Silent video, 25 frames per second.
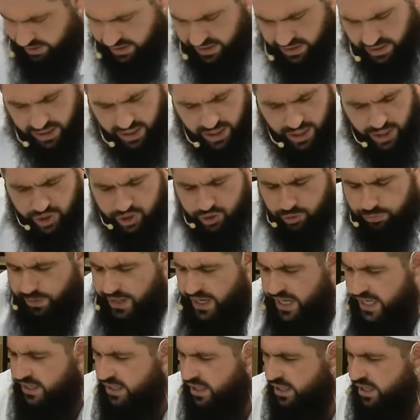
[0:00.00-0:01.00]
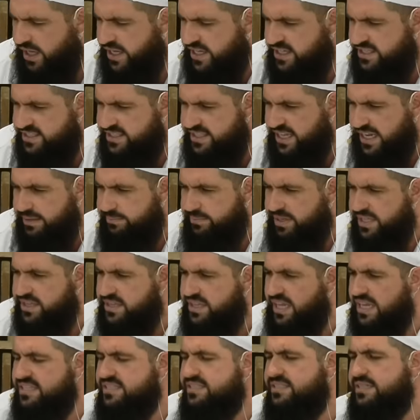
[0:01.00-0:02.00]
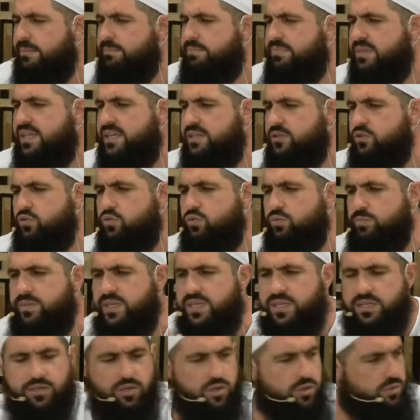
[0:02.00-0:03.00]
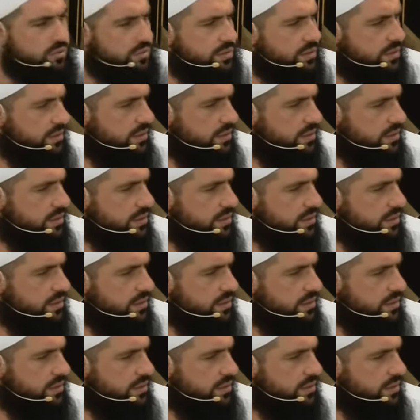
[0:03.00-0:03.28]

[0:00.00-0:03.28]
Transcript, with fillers: Subhanallah, his name, it does something to me, you know.